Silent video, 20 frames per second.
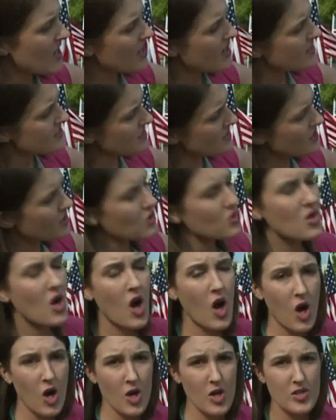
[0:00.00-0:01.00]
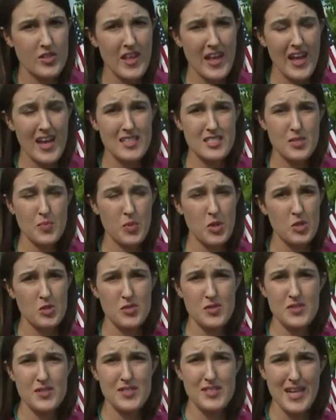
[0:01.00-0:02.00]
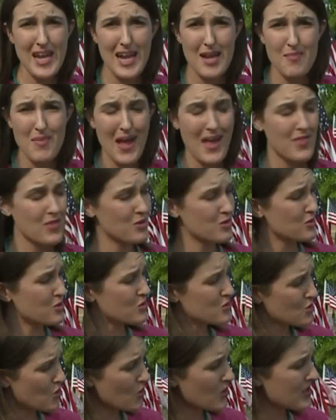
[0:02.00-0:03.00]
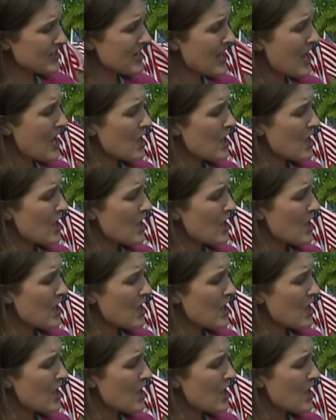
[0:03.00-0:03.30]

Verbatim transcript: is a little card that has the person's name and their story